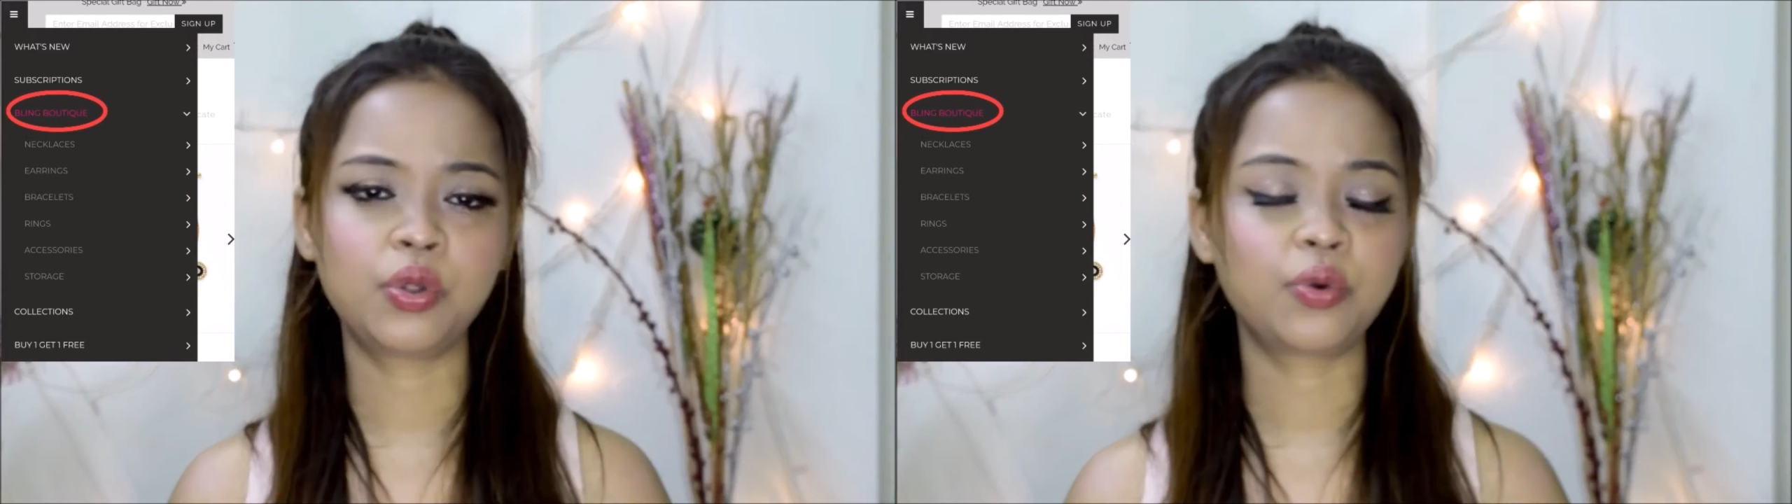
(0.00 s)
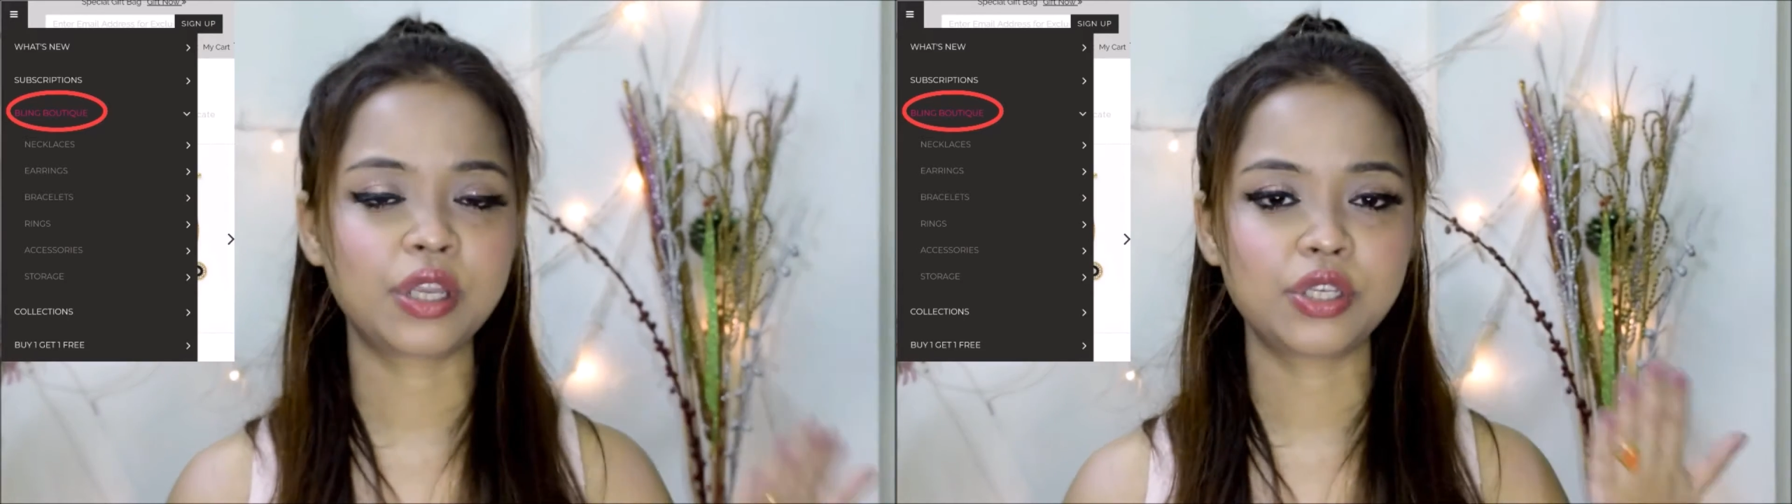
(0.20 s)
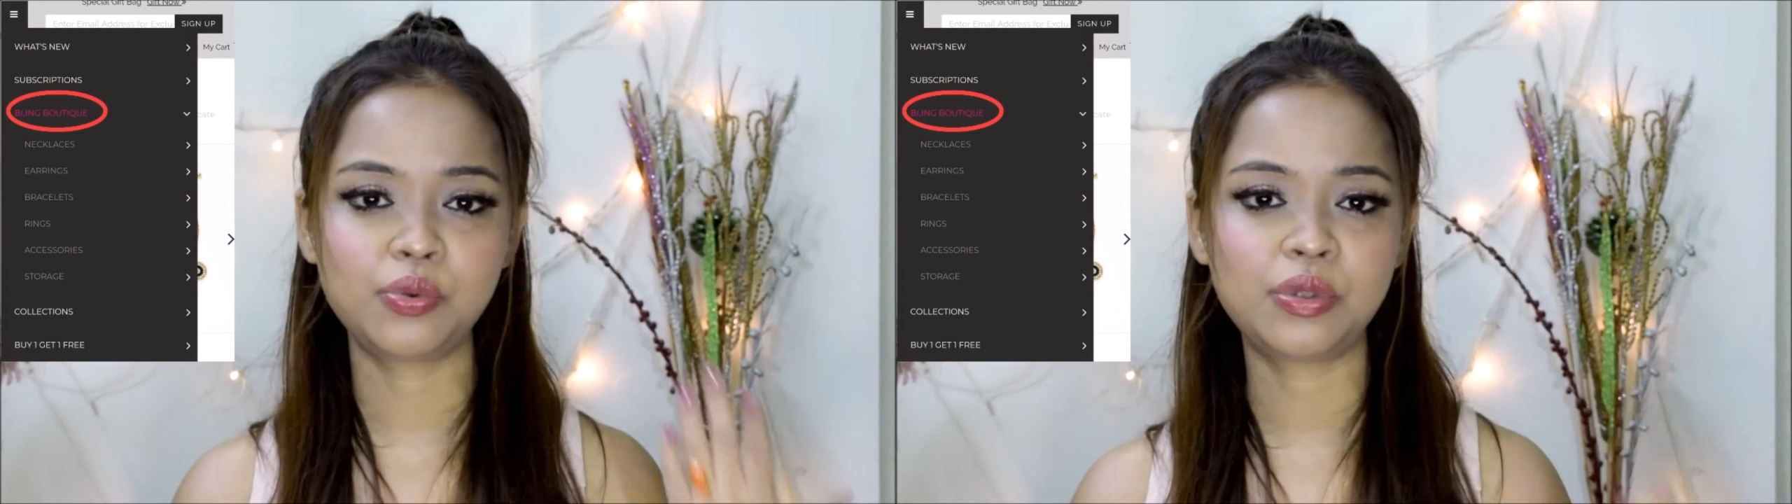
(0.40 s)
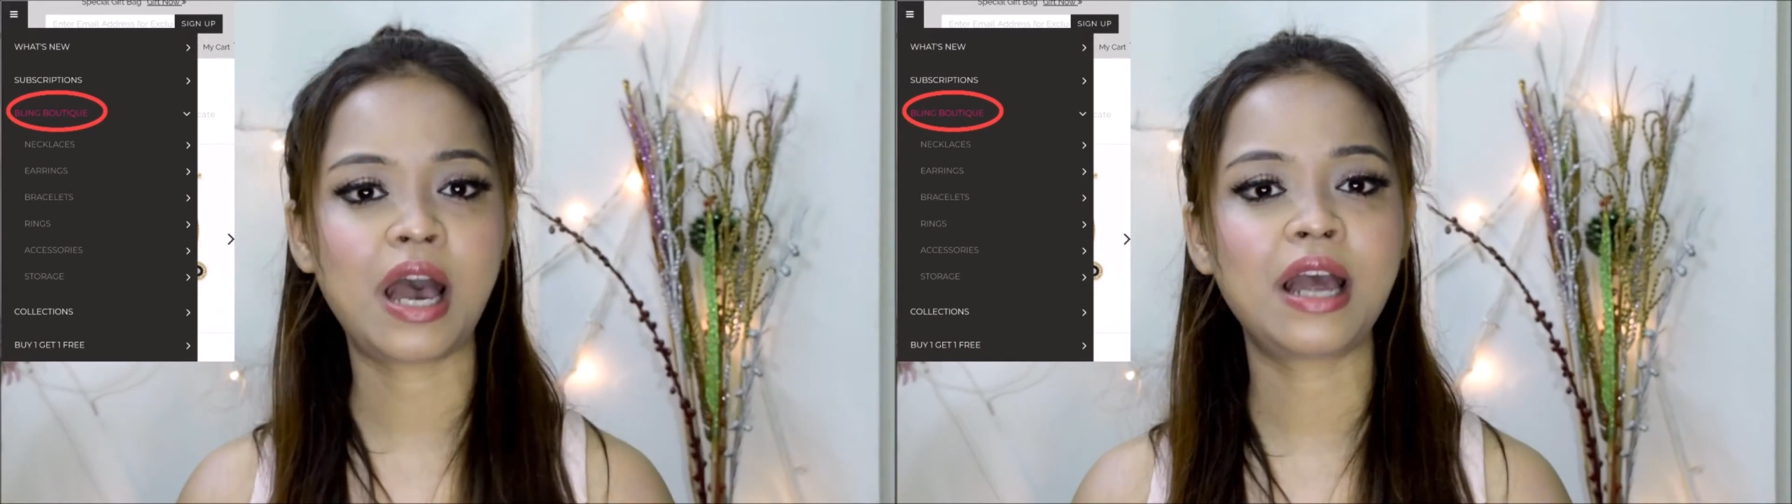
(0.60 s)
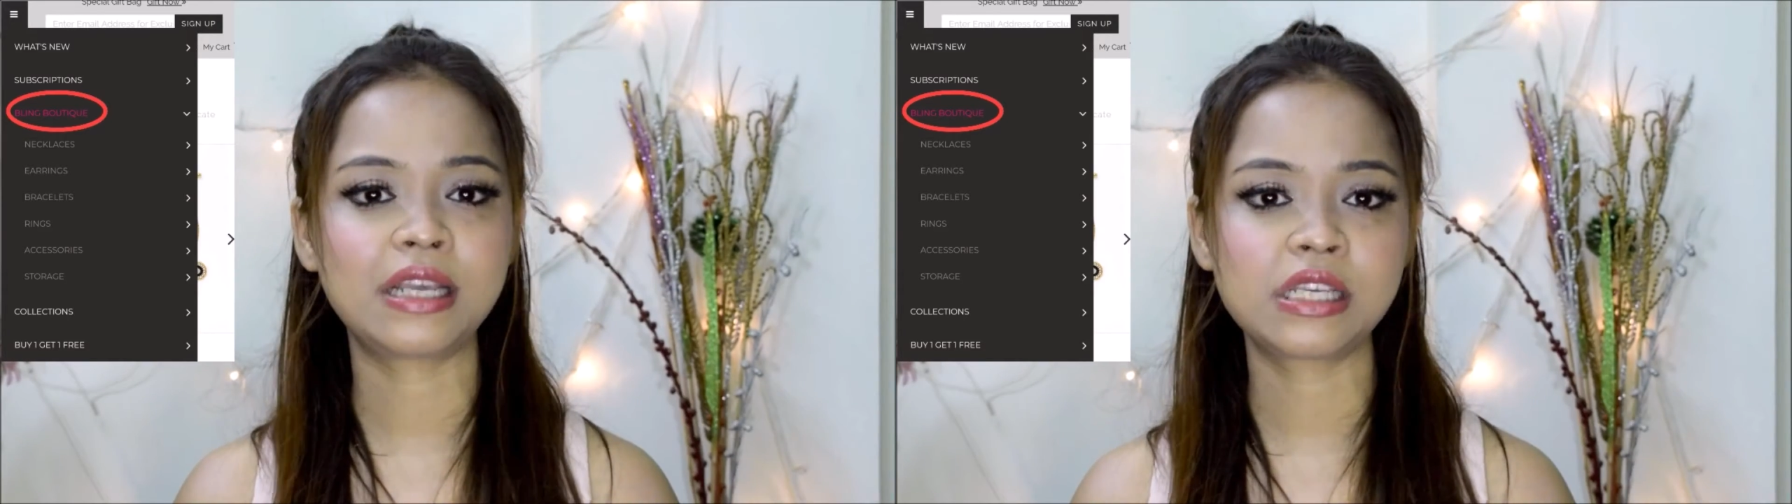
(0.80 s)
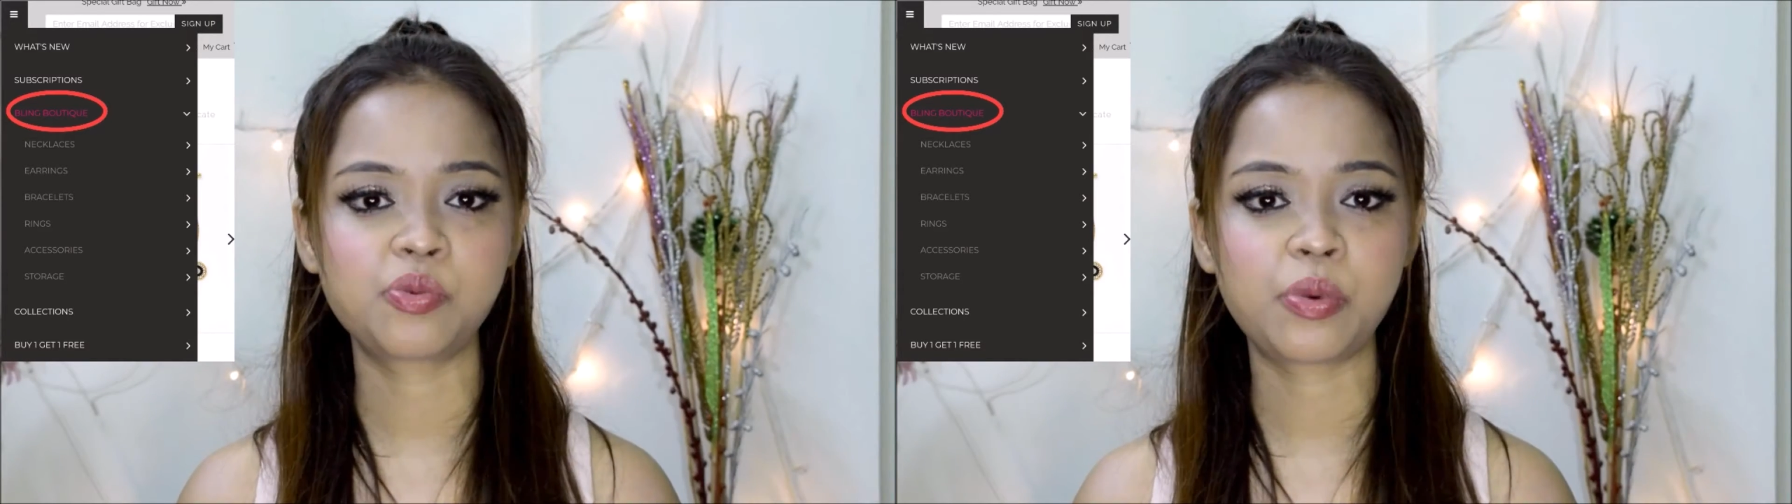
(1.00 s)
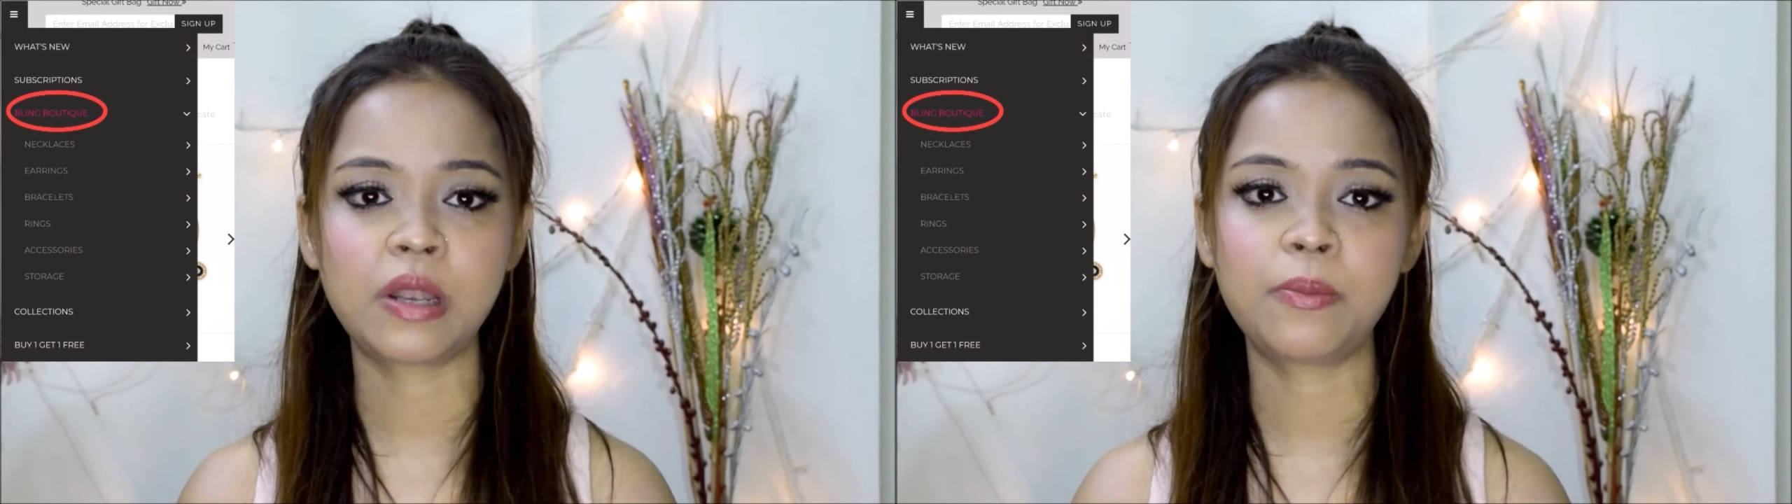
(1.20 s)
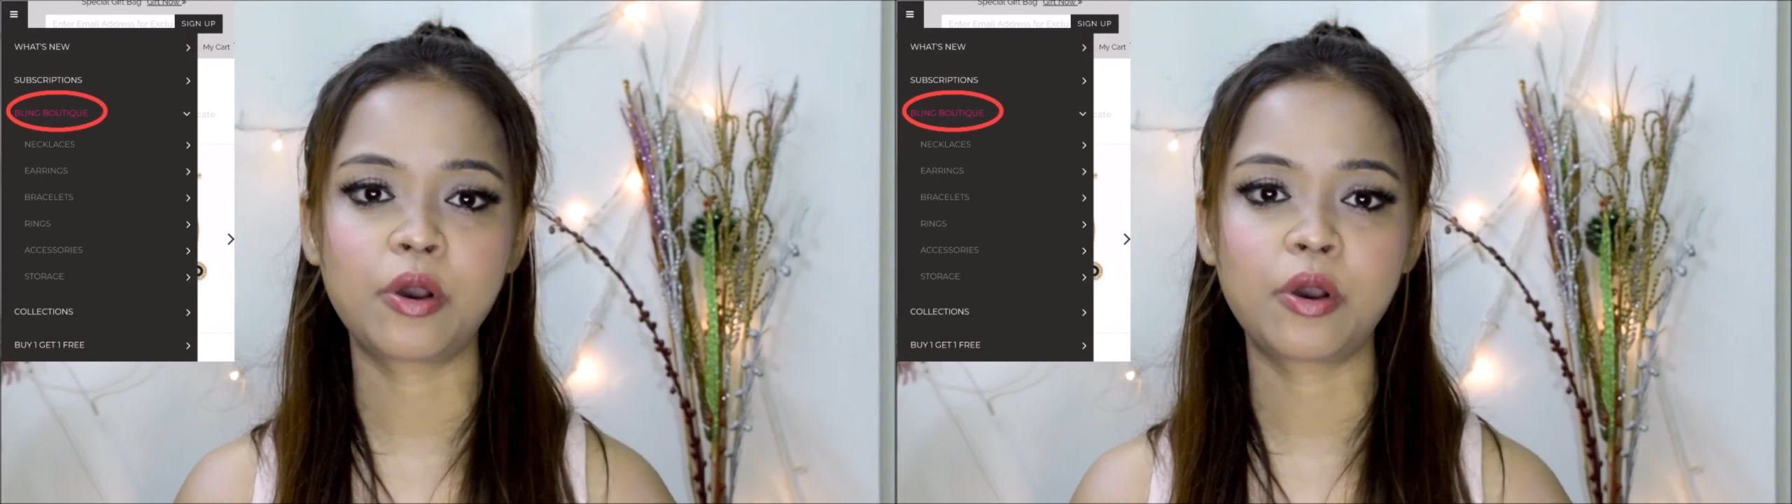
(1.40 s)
you can do that as well,